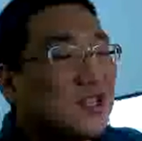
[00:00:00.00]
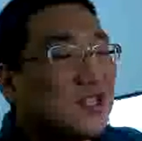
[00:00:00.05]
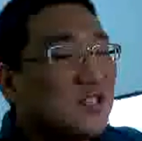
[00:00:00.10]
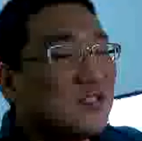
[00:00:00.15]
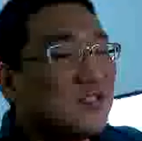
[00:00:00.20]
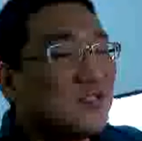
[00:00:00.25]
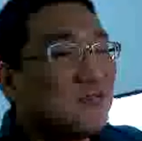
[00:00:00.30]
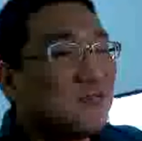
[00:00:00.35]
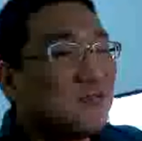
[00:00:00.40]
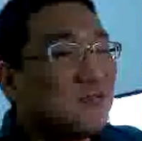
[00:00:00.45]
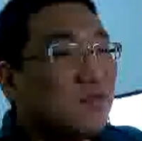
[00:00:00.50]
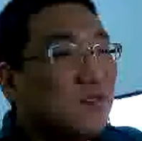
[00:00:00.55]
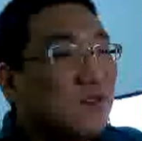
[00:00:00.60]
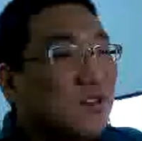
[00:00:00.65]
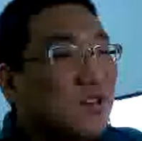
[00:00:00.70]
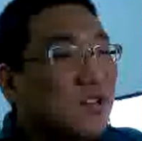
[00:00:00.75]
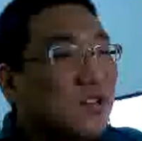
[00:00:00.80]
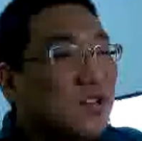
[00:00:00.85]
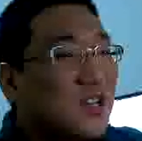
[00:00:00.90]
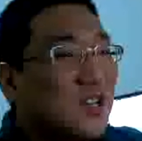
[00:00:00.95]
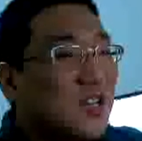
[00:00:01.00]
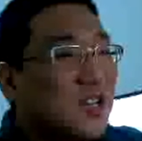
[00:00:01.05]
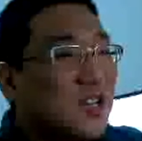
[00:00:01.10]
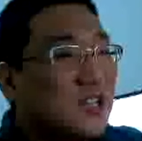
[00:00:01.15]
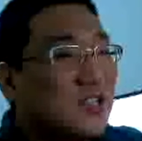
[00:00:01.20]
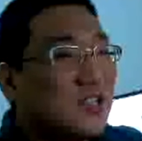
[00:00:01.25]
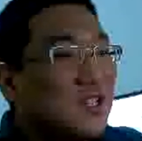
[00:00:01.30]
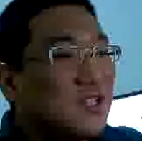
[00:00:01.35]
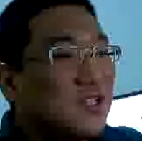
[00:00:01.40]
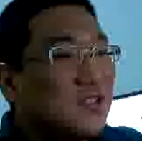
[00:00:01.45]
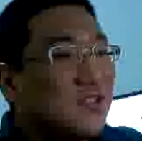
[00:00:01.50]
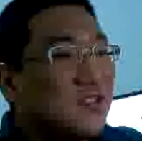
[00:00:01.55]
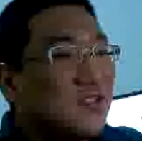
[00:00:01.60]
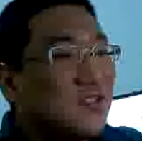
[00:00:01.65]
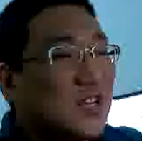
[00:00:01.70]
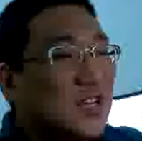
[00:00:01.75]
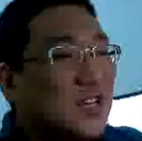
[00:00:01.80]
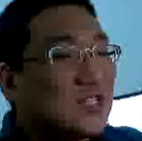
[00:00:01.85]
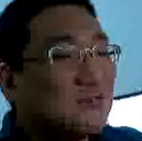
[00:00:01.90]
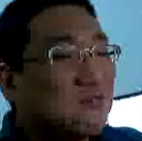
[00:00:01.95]
server, and then
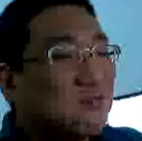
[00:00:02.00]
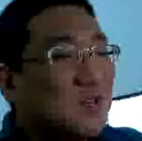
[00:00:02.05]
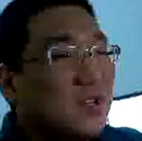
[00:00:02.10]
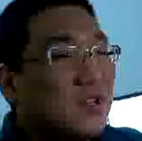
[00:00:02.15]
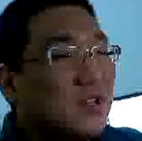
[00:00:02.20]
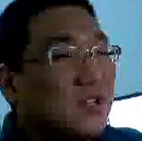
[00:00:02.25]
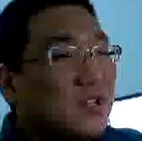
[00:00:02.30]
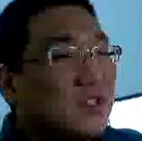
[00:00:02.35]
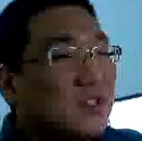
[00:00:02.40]
XPs